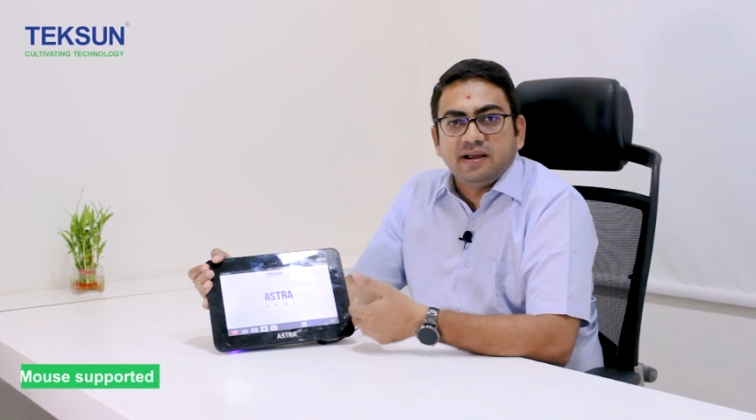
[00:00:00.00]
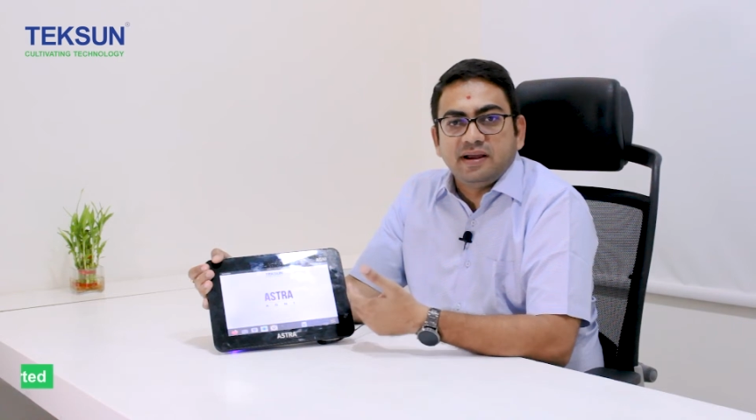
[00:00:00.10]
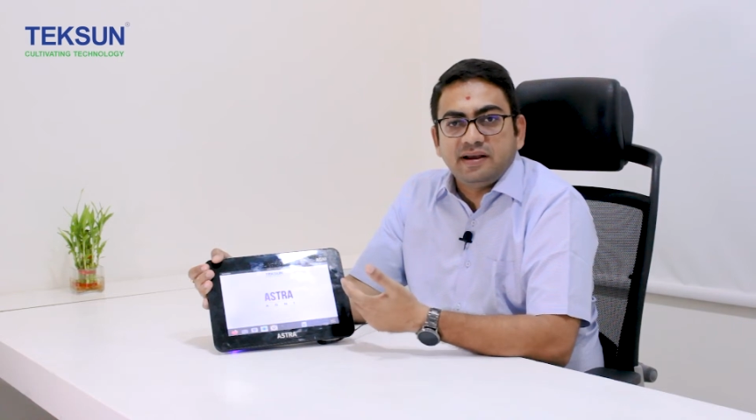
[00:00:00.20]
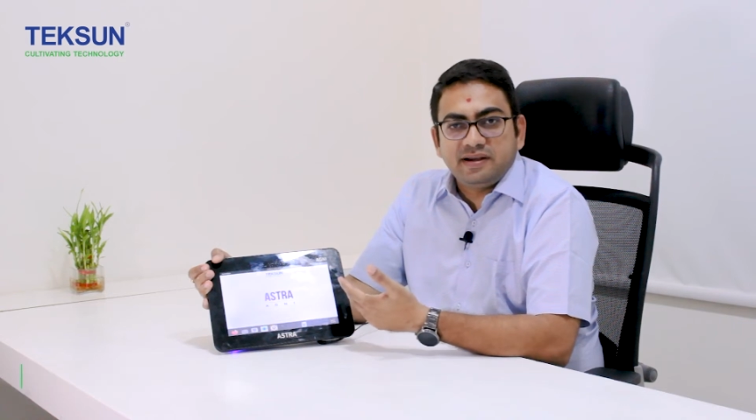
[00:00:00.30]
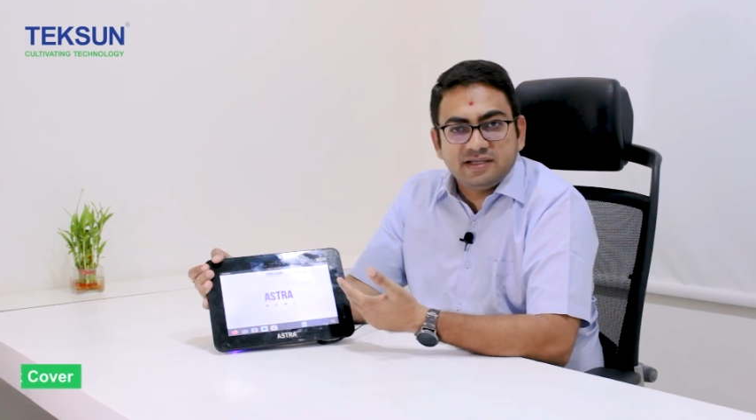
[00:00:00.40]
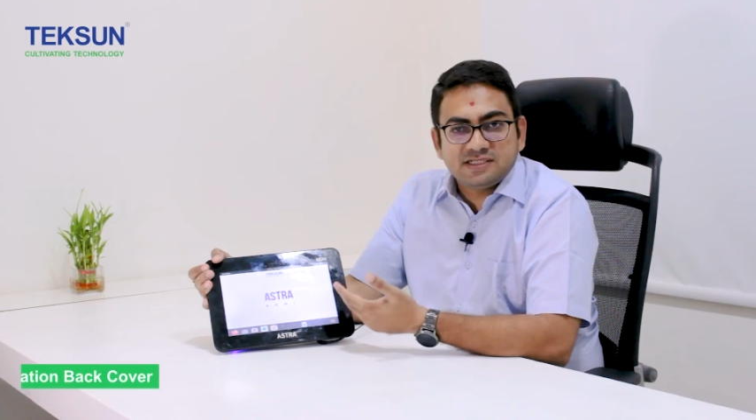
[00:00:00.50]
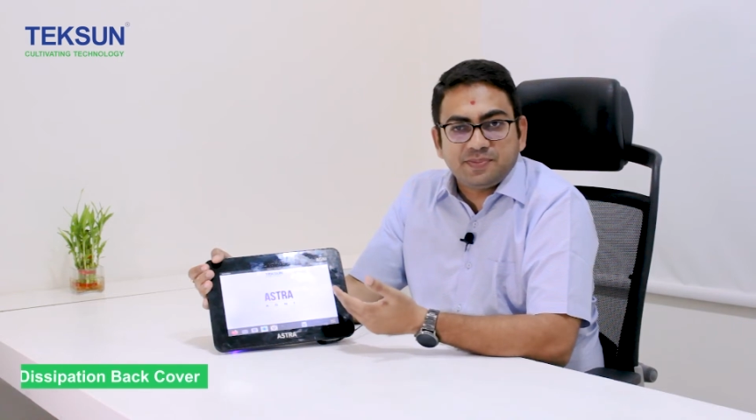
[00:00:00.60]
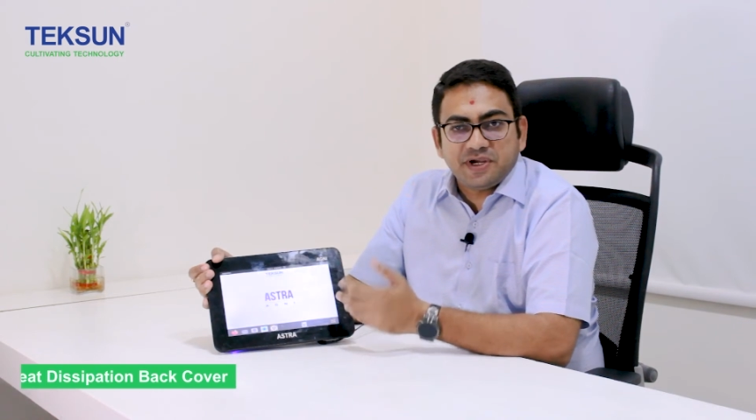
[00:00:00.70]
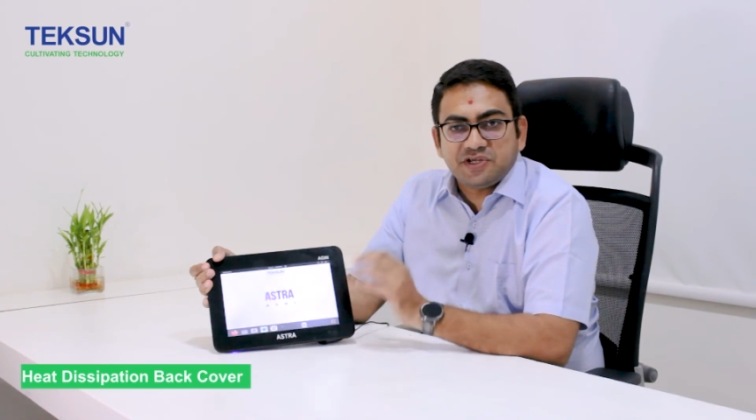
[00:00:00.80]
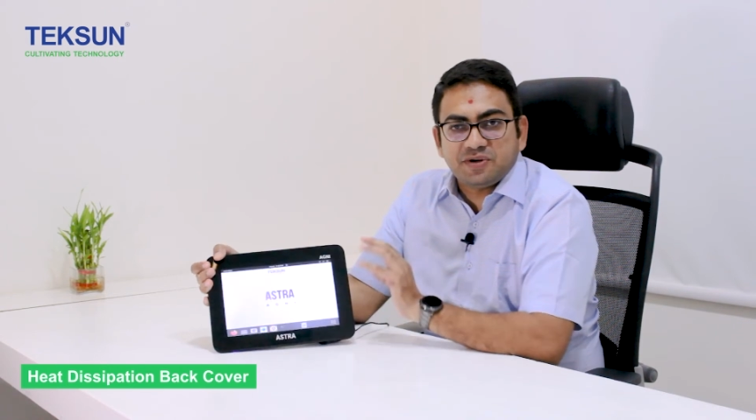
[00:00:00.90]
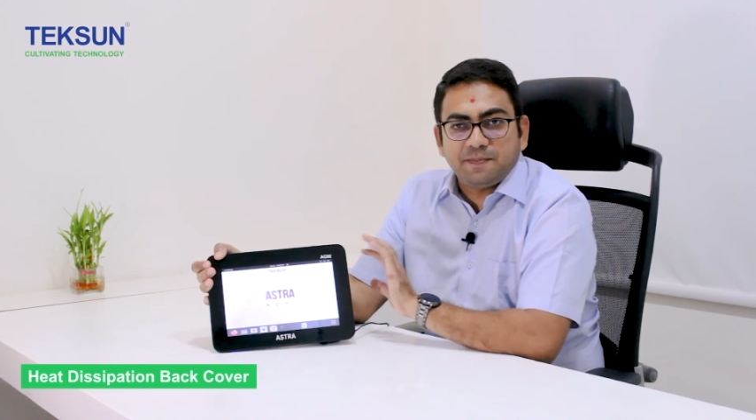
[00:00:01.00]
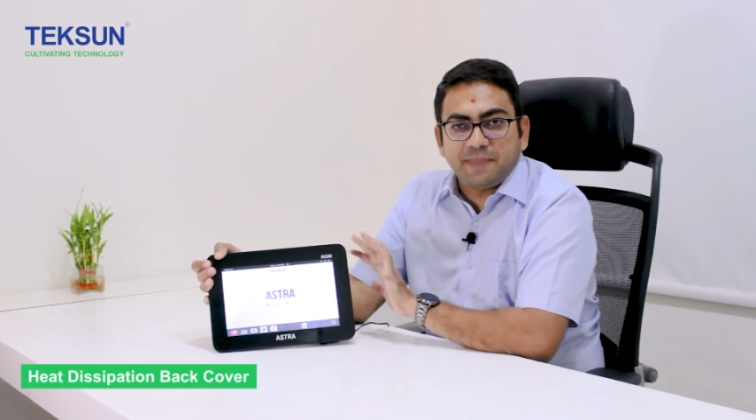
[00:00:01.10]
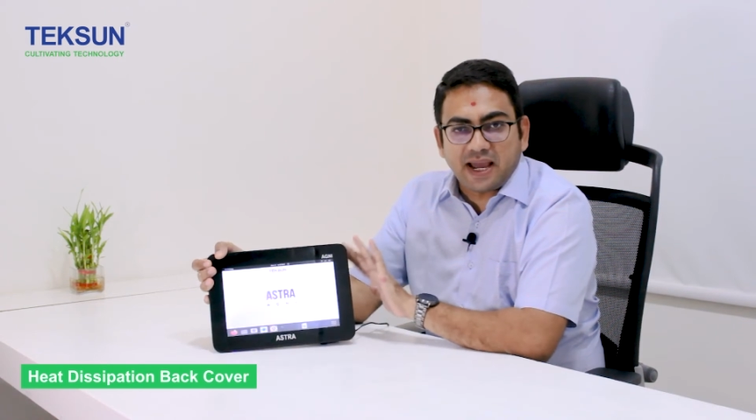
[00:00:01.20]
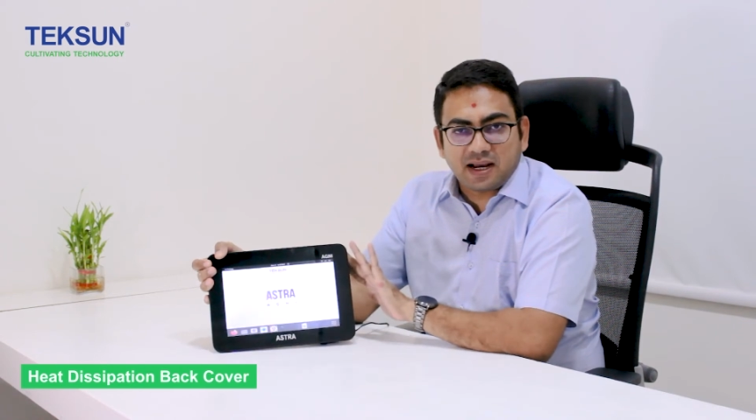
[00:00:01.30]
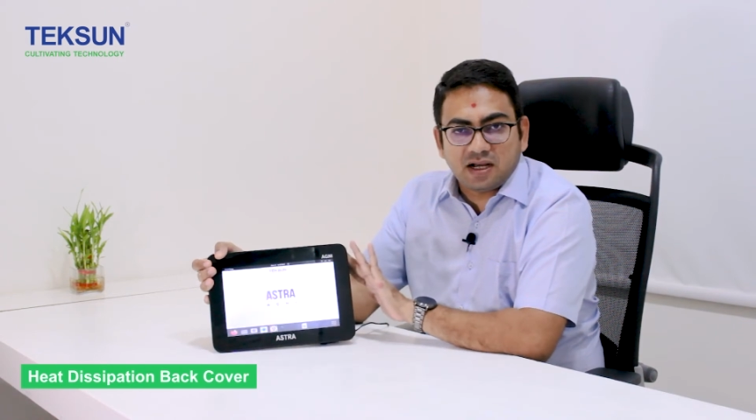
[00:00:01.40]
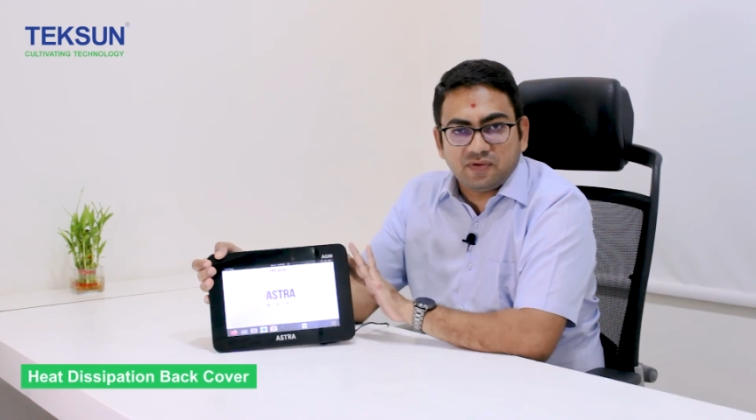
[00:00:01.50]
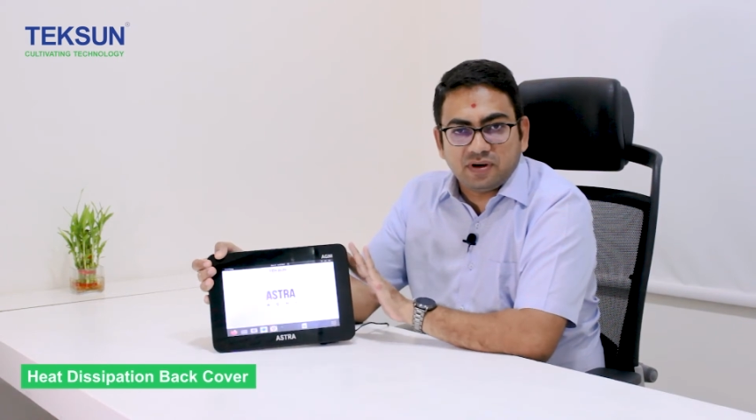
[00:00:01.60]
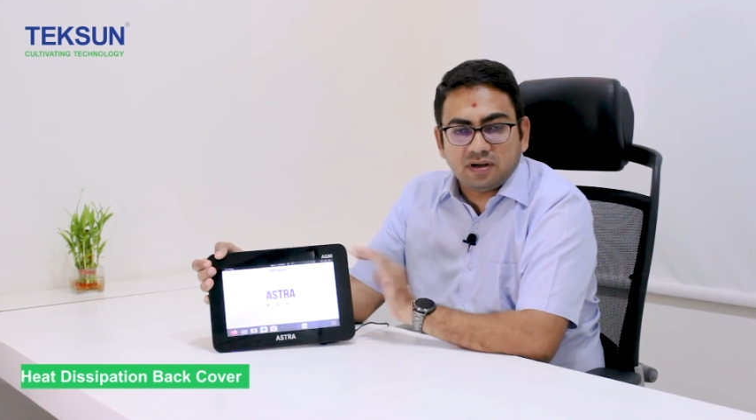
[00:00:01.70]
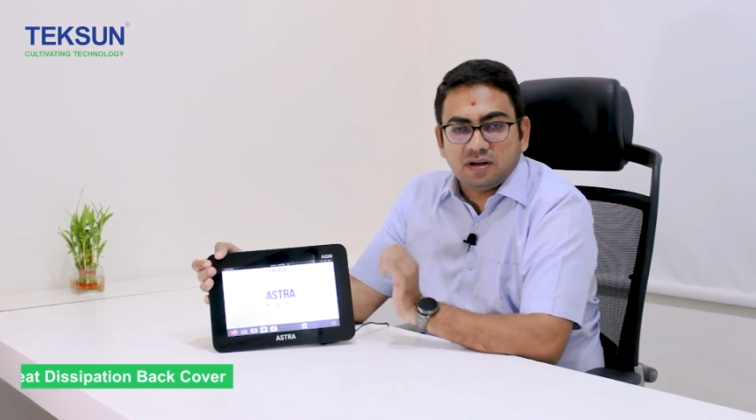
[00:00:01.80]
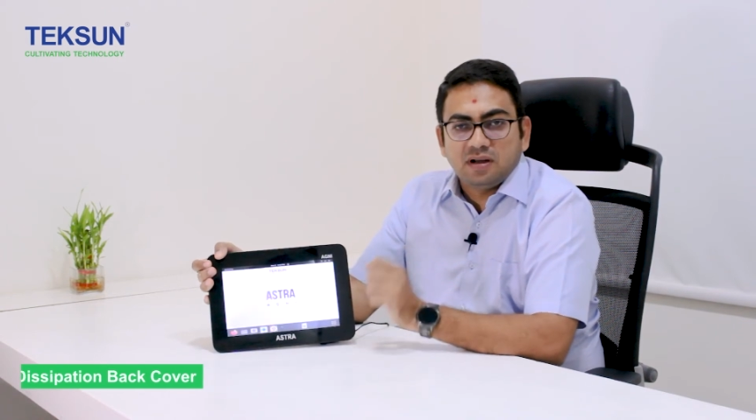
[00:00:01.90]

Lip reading: heat dissipation back cover,